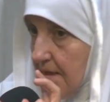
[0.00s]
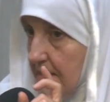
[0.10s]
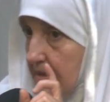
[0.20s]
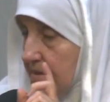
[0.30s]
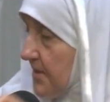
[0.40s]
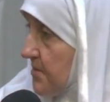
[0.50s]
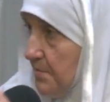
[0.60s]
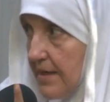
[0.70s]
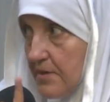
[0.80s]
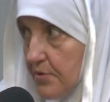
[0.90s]
It doesn't
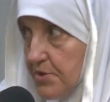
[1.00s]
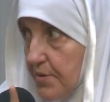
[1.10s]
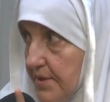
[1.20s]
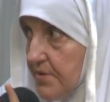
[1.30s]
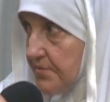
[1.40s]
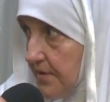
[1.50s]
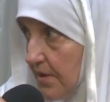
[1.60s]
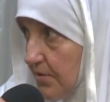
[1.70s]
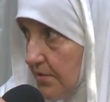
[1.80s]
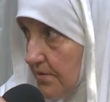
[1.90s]
matter which one you
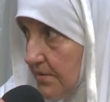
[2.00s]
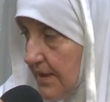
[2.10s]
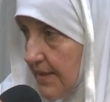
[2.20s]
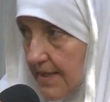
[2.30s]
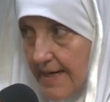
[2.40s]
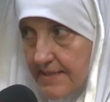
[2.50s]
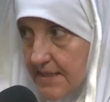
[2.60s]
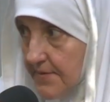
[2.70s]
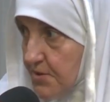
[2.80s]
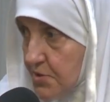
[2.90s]
follow. And I
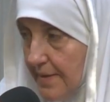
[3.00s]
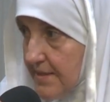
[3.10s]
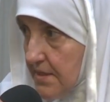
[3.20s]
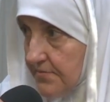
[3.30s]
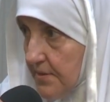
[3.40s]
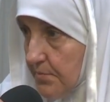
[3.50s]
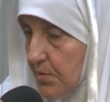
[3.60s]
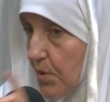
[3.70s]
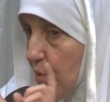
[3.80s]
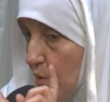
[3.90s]
say this to myself, number
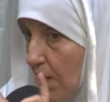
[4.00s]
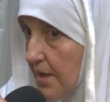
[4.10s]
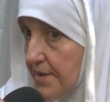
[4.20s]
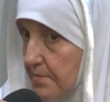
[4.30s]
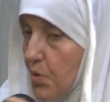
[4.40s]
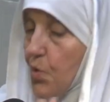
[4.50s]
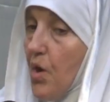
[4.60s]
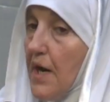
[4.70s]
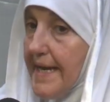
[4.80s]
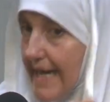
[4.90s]
one, who
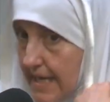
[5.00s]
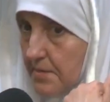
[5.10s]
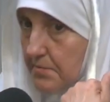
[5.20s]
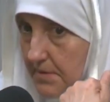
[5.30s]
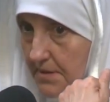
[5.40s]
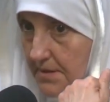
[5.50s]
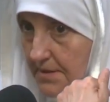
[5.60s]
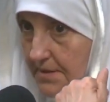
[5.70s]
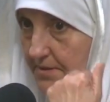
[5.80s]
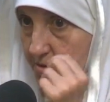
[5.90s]
I am
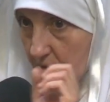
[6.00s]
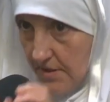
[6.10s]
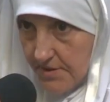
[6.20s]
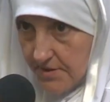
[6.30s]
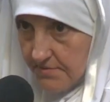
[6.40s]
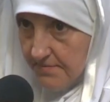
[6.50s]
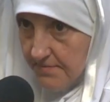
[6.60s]
to argue.